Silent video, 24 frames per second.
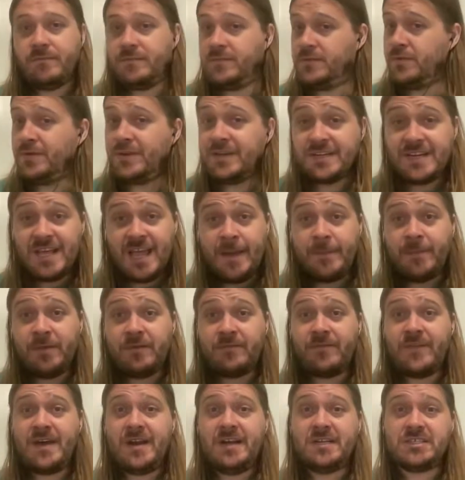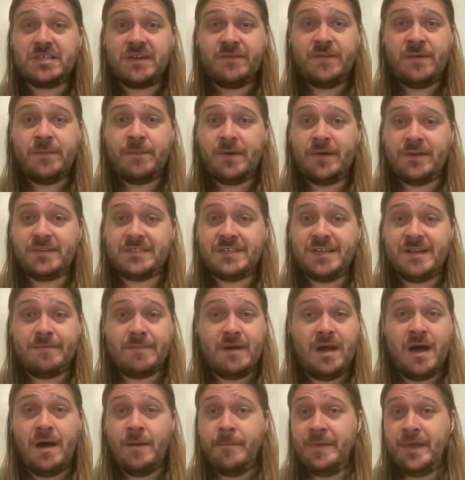You can name your fantasy football team
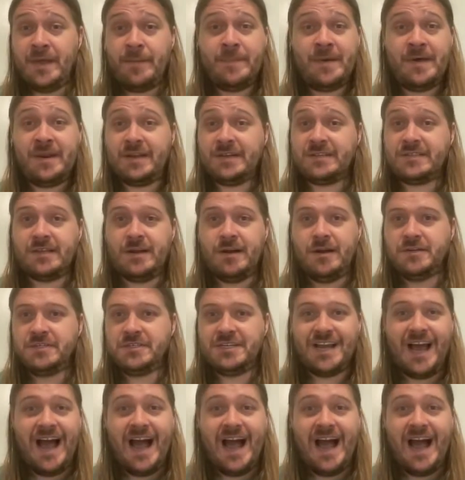Big Penix Energy.